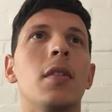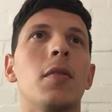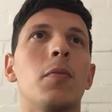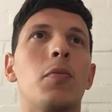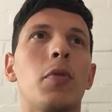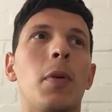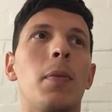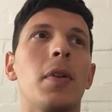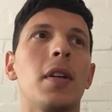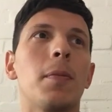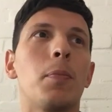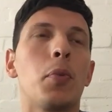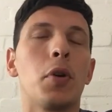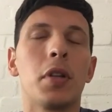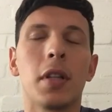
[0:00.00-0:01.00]
probably
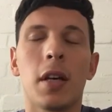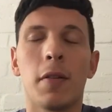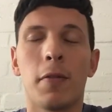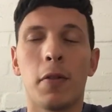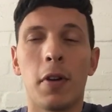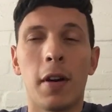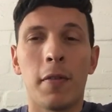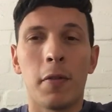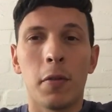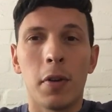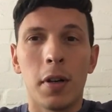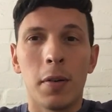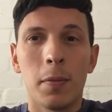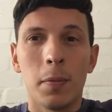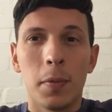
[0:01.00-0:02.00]
point out for
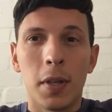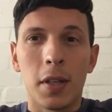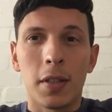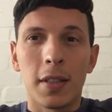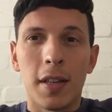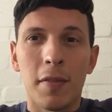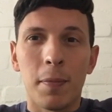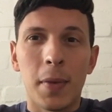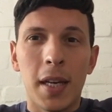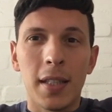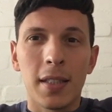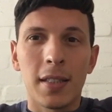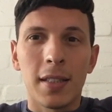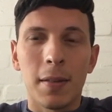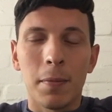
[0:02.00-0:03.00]
everyone, because I've made
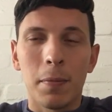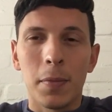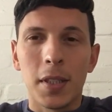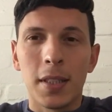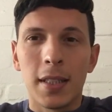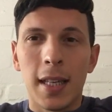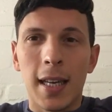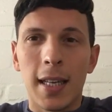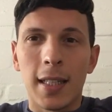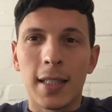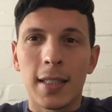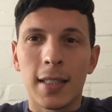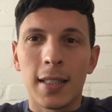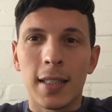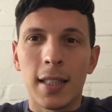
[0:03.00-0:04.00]
some
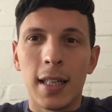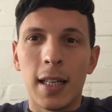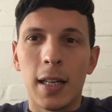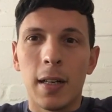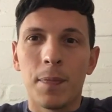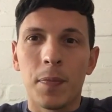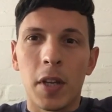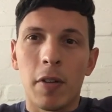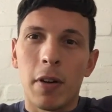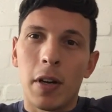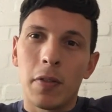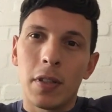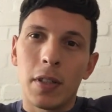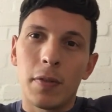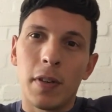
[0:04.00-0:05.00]
mistakes
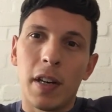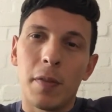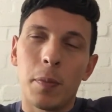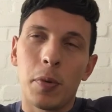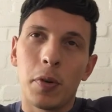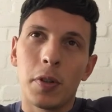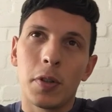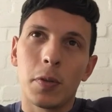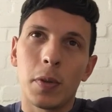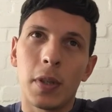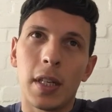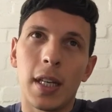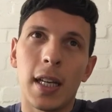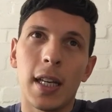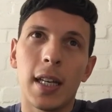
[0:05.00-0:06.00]
around these 5 points
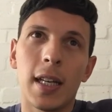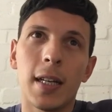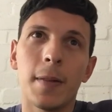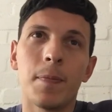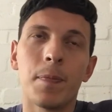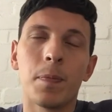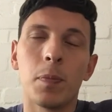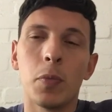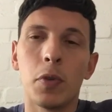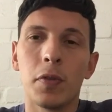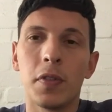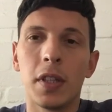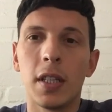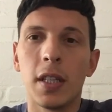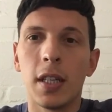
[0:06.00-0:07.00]
when I
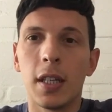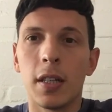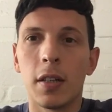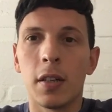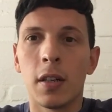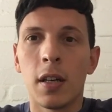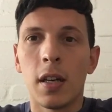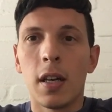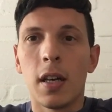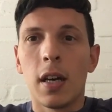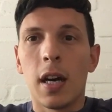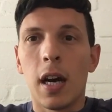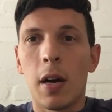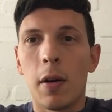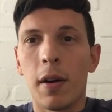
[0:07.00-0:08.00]
moved in here.
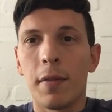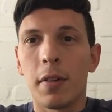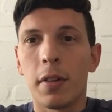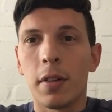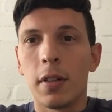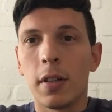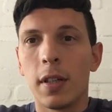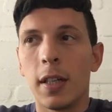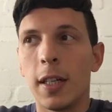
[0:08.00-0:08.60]
However,